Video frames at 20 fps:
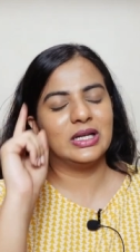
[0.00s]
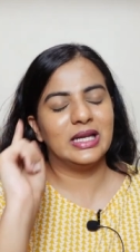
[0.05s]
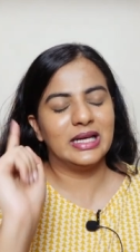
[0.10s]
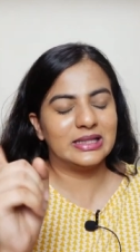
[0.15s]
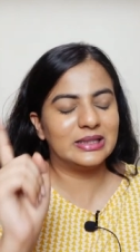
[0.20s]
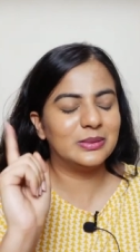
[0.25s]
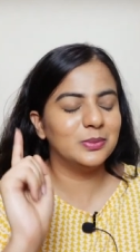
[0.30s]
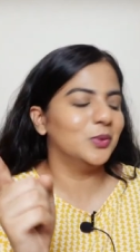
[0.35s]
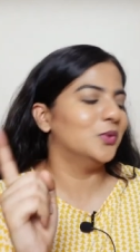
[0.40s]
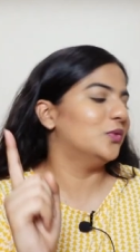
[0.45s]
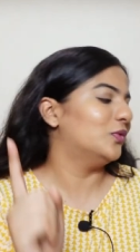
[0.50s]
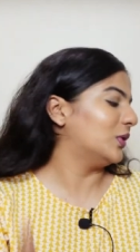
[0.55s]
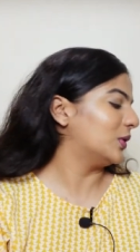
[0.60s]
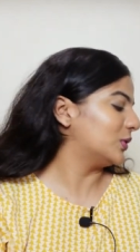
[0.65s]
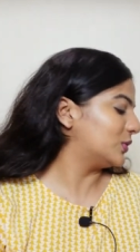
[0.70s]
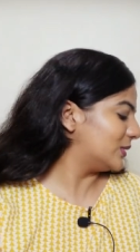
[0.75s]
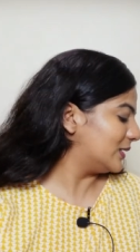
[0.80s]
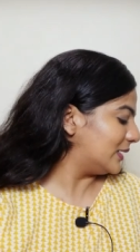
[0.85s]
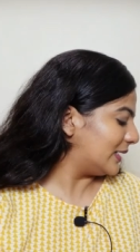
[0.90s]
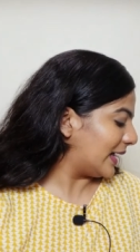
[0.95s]
Let's move
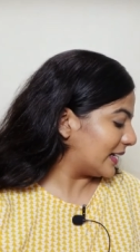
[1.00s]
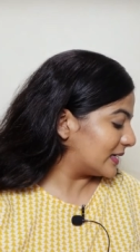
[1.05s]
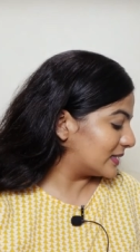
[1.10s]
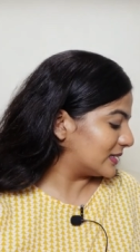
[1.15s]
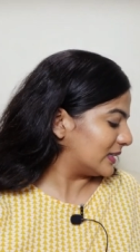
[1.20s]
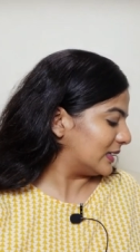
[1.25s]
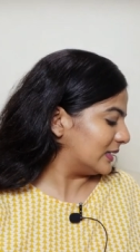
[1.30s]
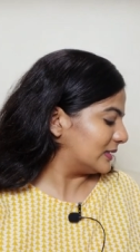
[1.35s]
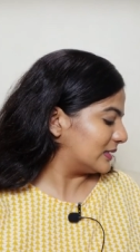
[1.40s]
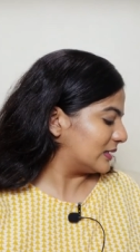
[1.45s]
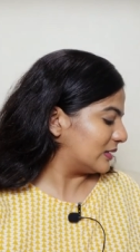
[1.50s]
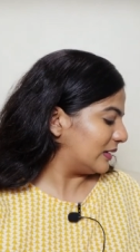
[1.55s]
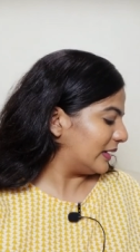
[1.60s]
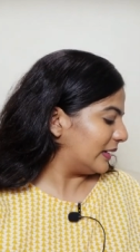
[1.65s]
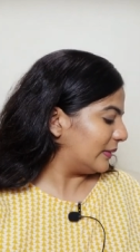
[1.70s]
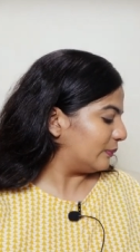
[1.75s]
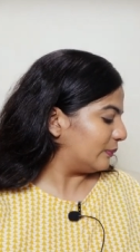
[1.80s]
on to the next sunscreen.